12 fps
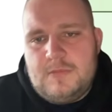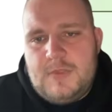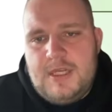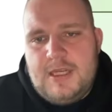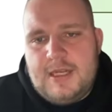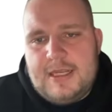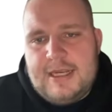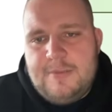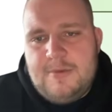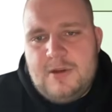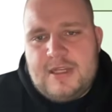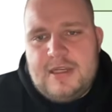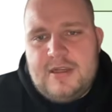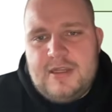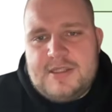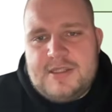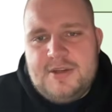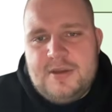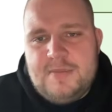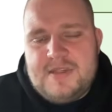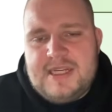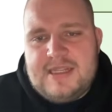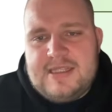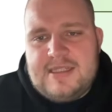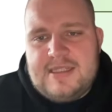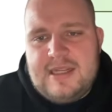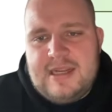And then again, we're looking at our two number sixes to